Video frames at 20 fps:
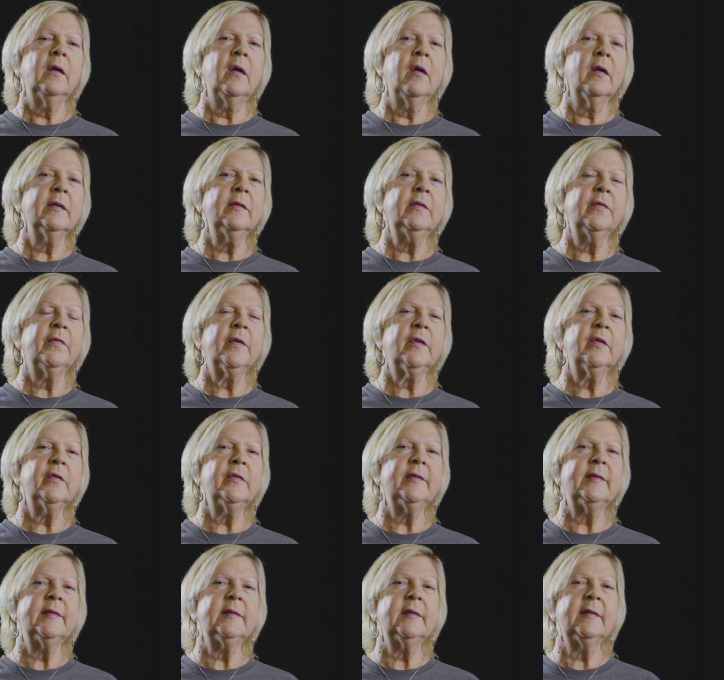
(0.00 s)
August
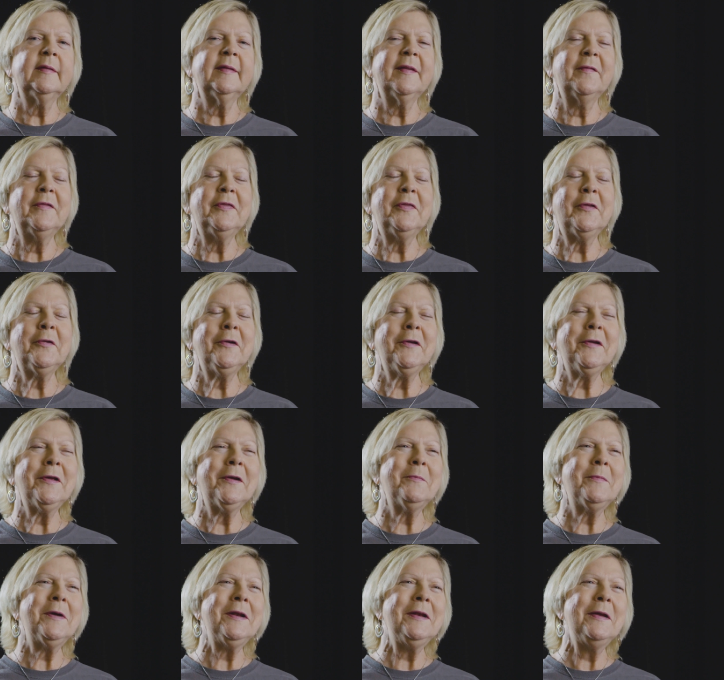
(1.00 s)
1st at 7:30
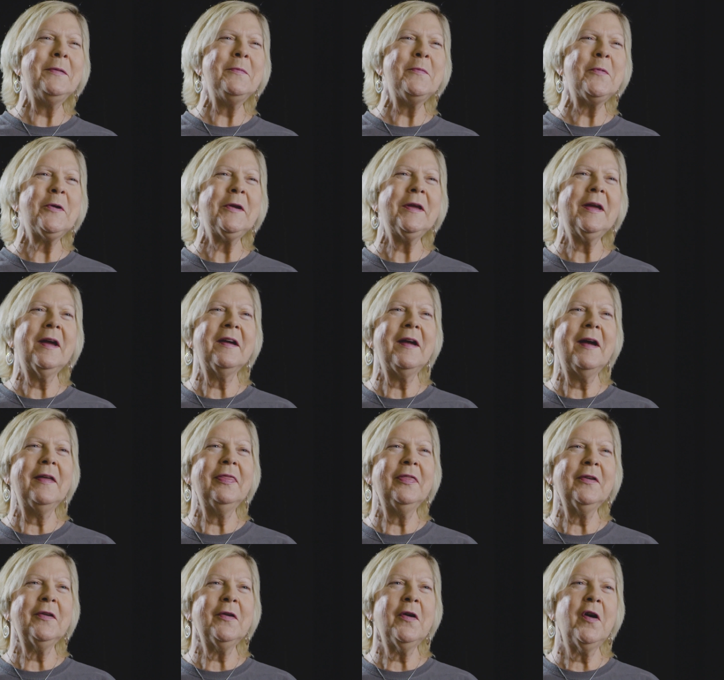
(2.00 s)
on a Monday morning, I
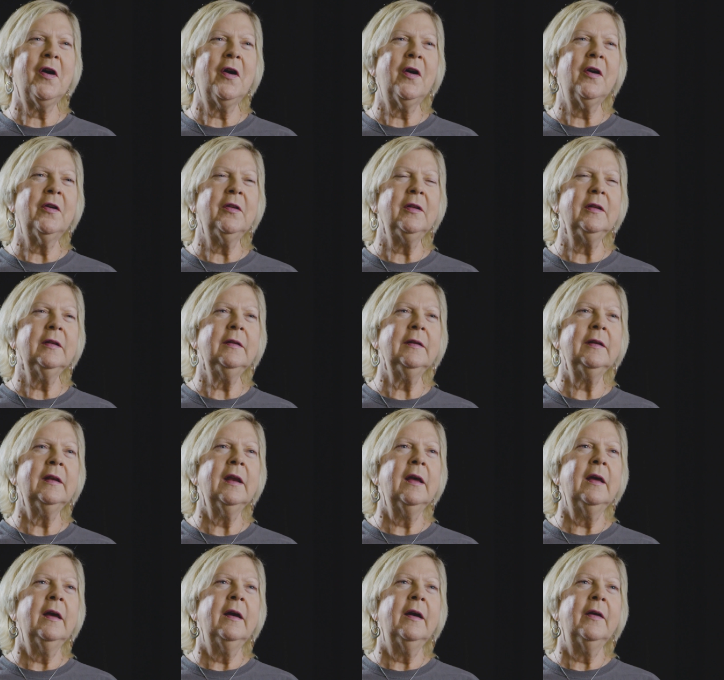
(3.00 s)
got the call.
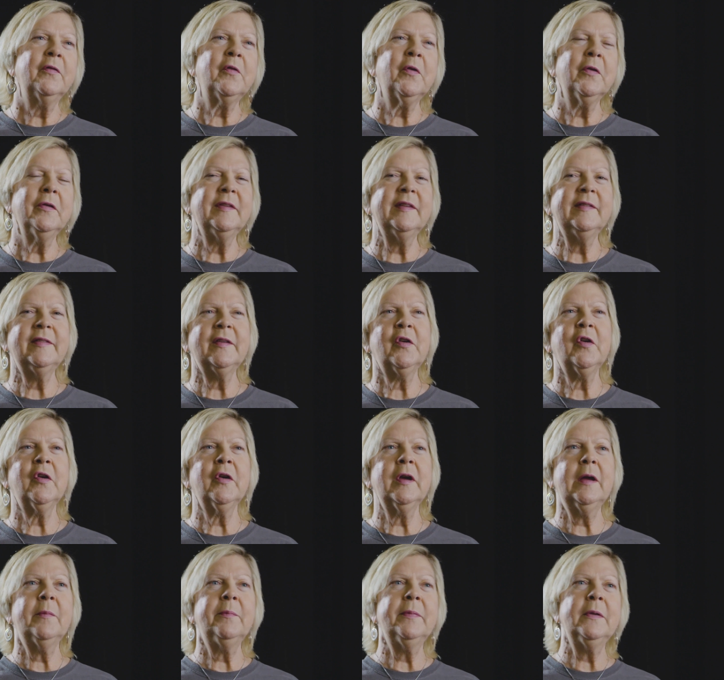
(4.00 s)
Of course, it's a
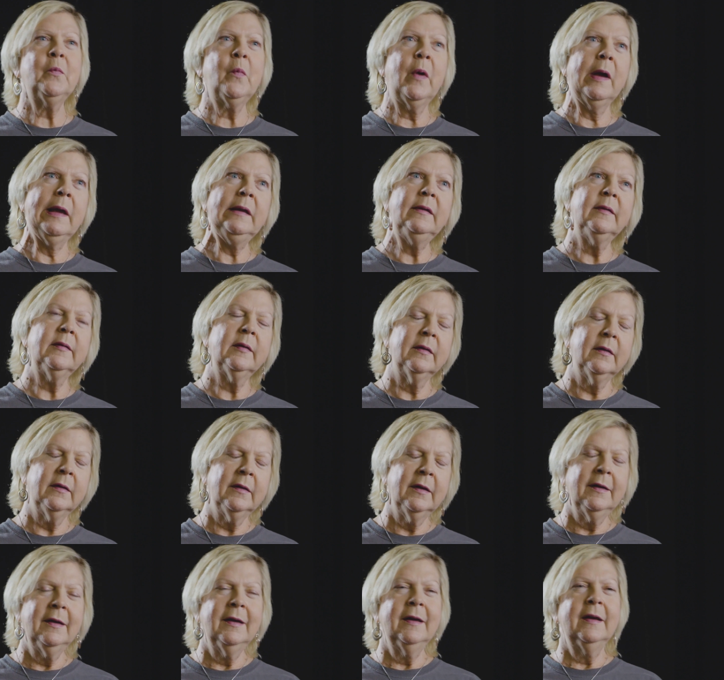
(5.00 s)
hurry up and wait
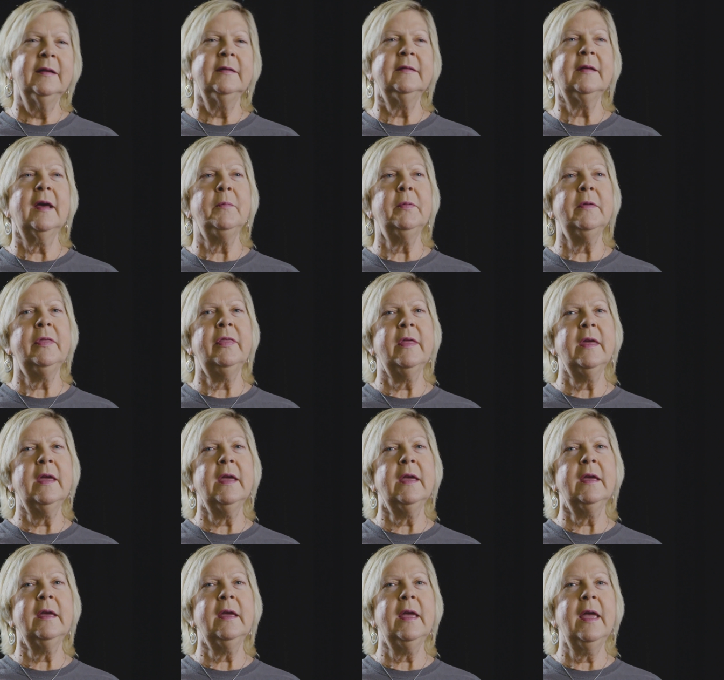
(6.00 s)
type of
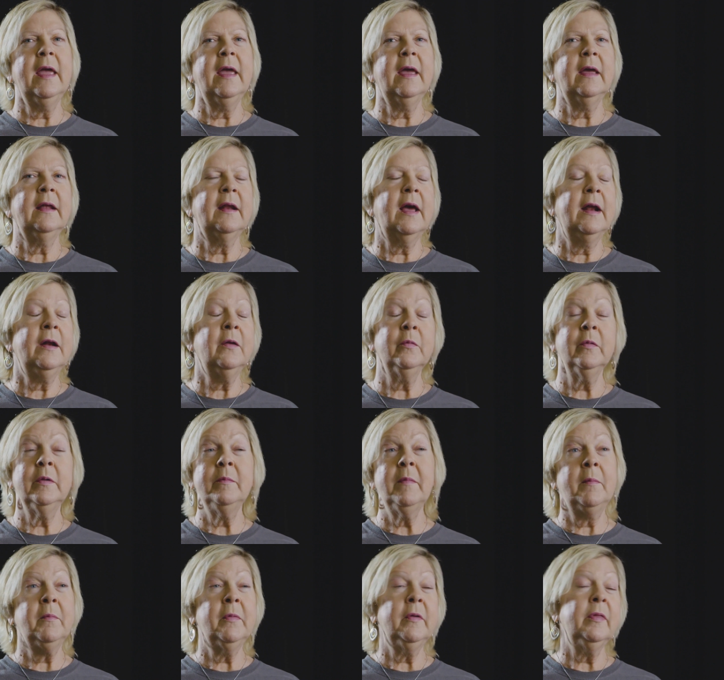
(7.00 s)
thing, and I don't
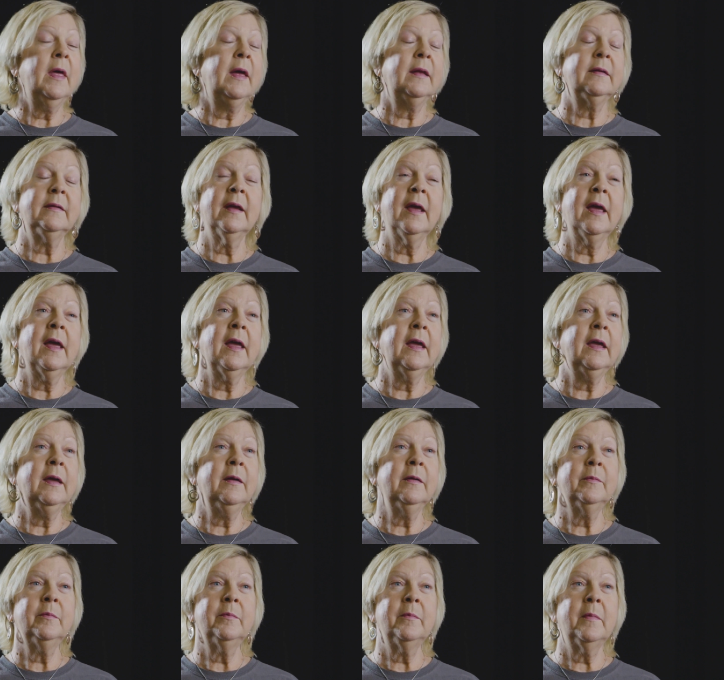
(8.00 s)
remember that
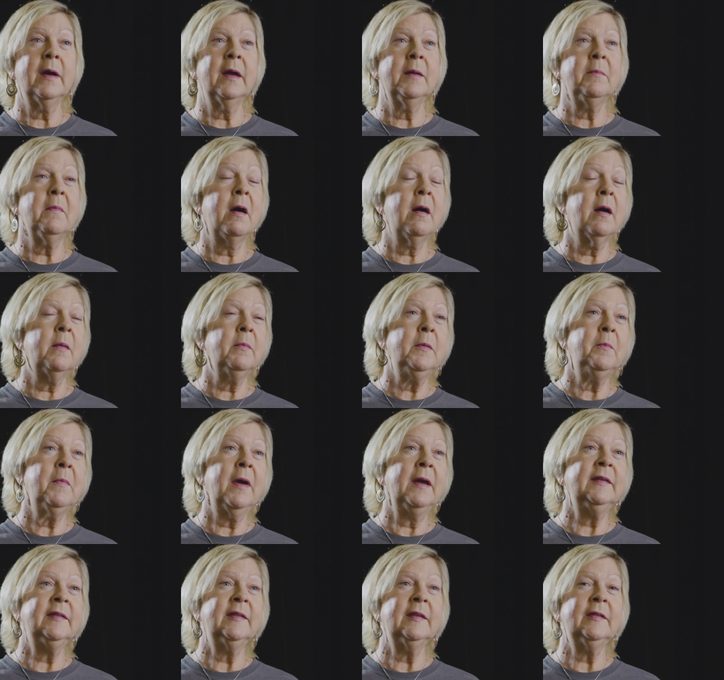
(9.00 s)
day. My mom and
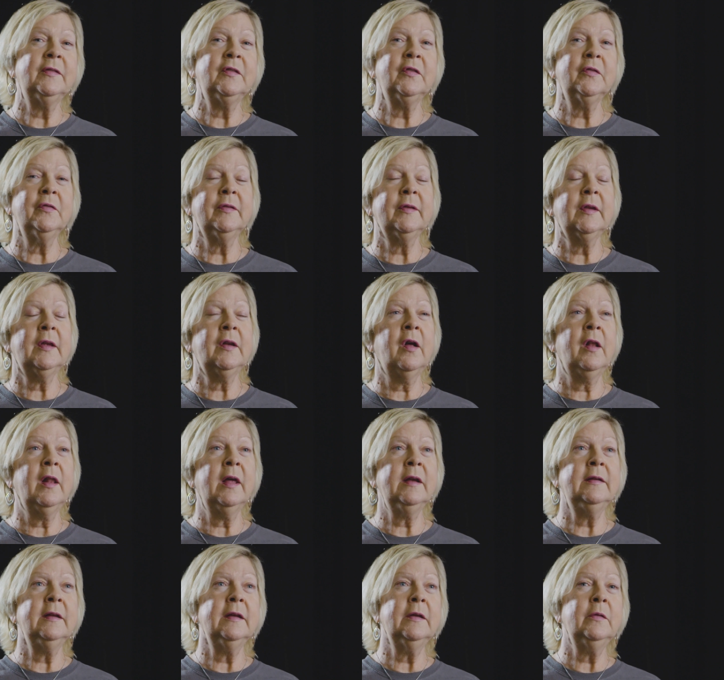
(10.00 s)
my sister said all
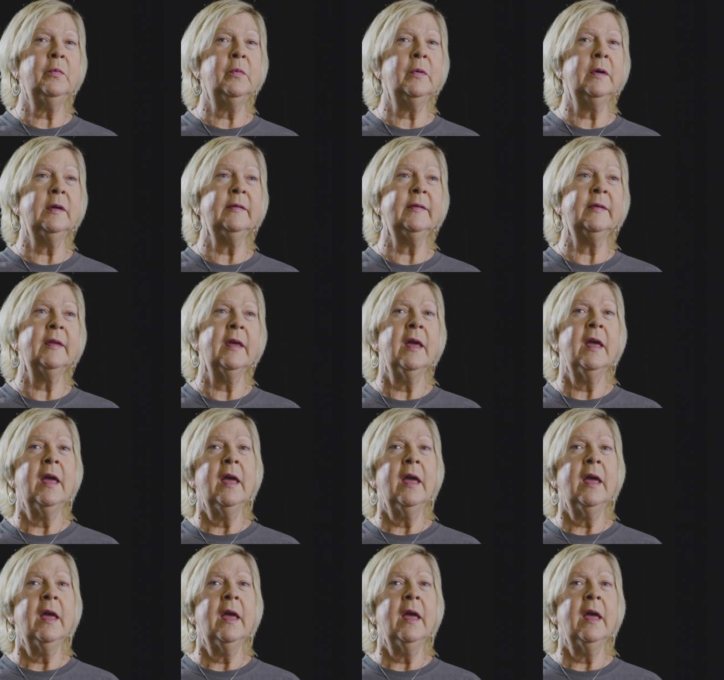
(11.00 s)
I did was